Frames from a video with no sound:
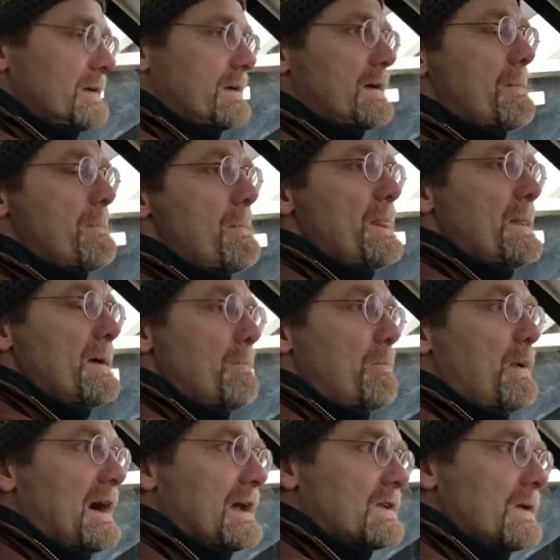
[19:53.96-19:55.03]
Um,
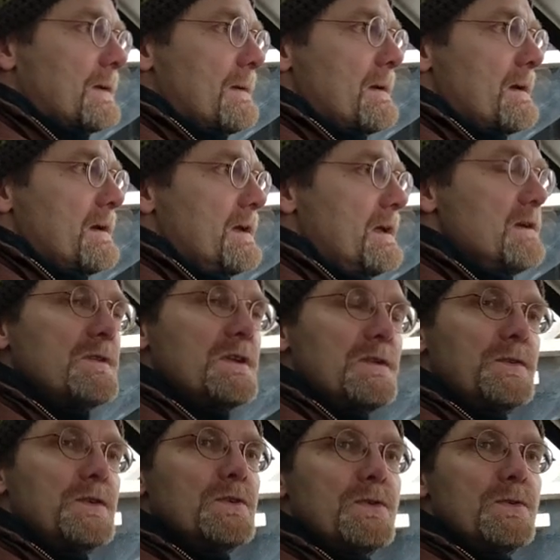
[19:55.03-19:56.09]
but even
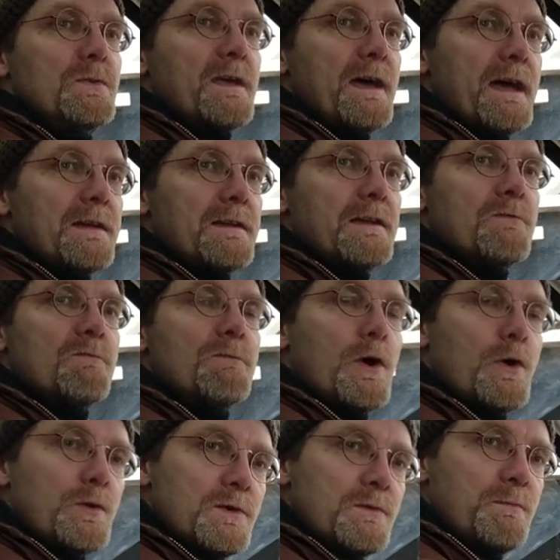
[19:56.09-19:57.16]
if you do that, it
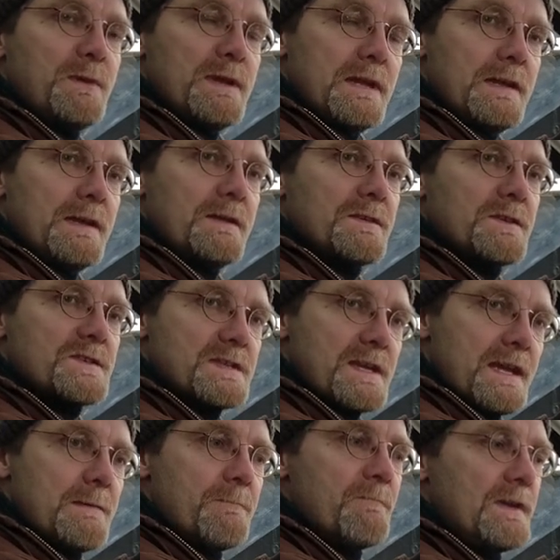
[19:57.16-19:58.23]
won't be the
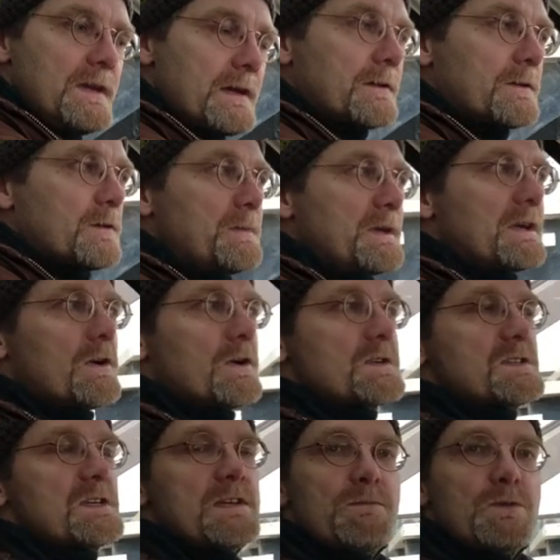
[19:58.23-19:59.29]
same vehicle
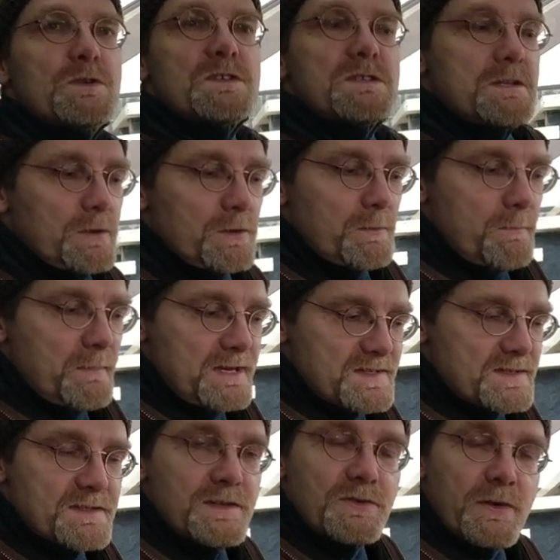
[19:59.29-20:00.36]
because it would still
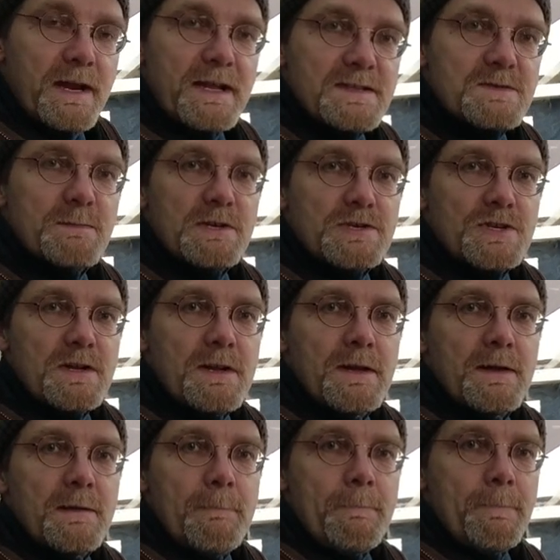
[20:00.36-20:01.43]
miss the transmission.
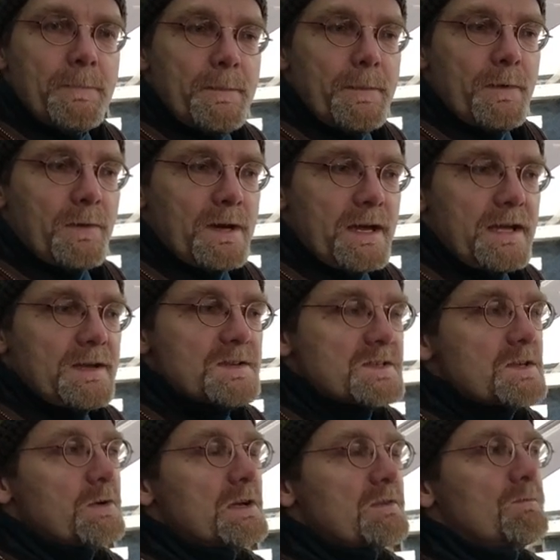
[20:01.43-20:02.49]
Okay,
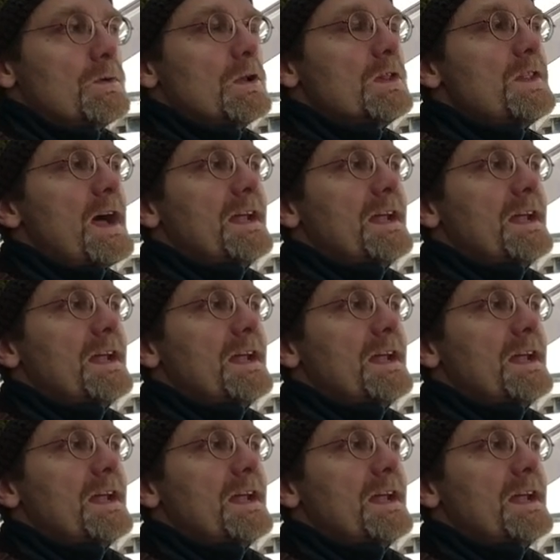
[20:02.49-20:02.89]
so it will